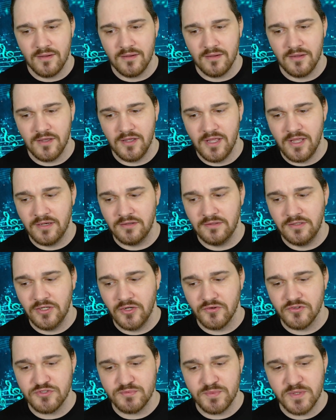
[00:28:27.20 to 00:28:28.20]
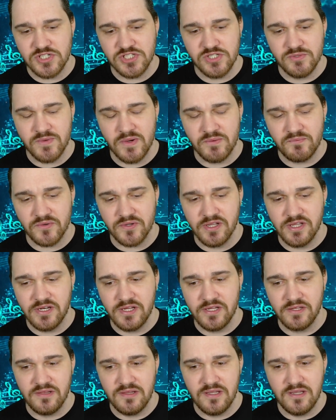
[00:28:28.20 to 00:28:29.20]
Uh, and you know, especially when we're
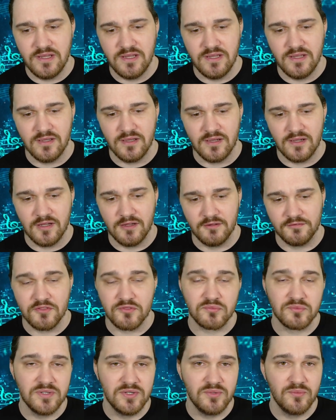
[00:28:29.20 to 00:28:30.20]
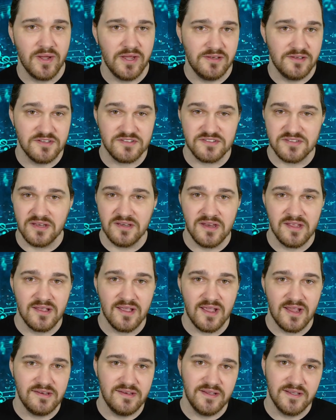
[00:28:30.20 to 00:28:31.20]
getting the uh, the three-way
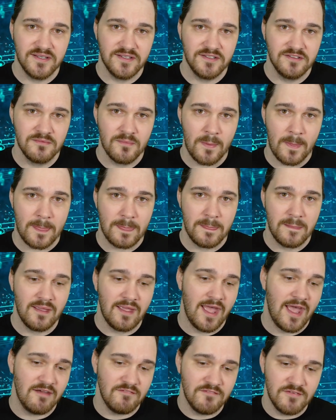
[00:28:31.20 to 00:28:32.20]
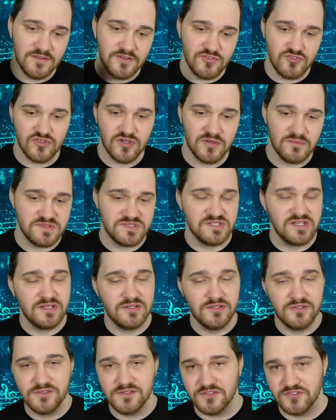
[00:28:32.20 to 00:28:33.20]
descending idea, having the drum
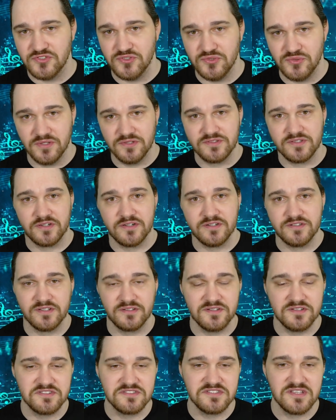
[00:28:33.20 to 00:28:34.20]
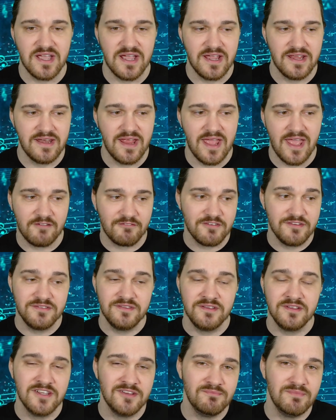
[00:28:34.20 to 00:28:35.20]
center, the two guitars on the side,
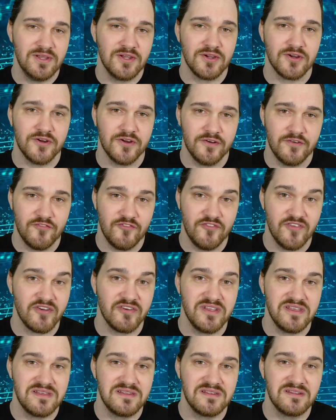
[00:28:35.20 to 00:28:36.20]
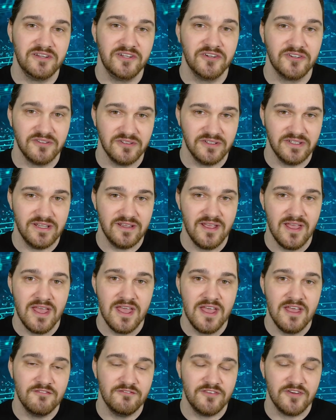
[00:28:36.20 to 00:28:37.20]
everything can be heard very clearly,
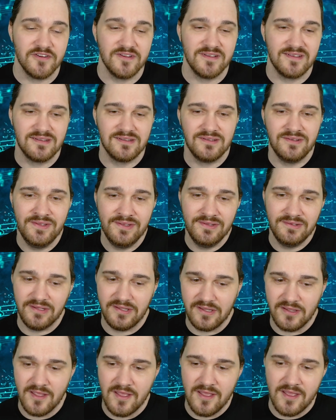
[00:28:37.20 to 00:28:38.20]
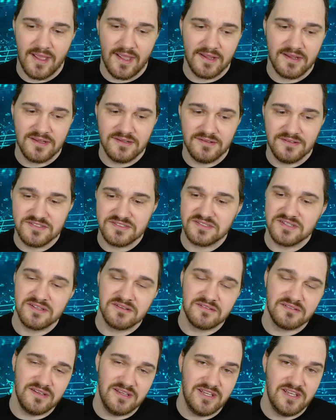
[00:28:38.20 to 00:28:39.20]
very cleanly. I can
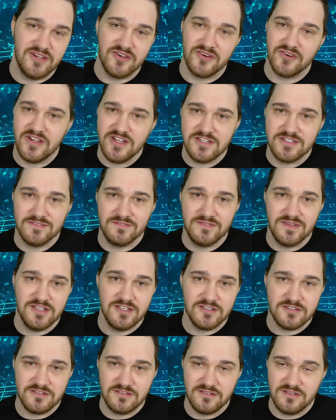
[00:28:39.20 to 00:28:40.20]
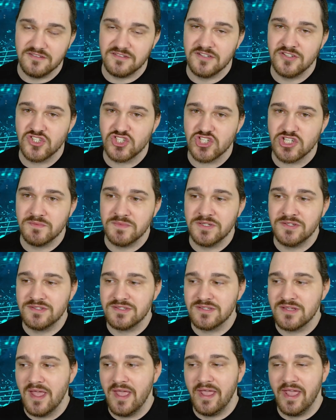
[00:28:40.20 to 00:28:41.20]
distinctly hear each of the, these
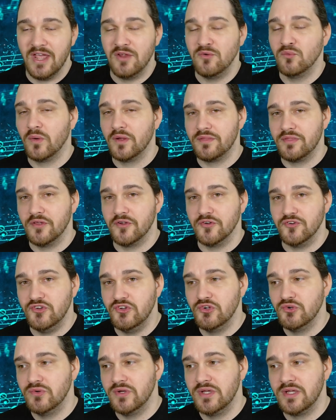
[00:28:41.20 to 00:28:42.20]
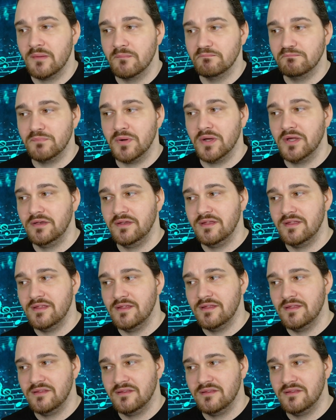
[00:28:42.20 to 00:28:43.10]
instruments and what they're doing, but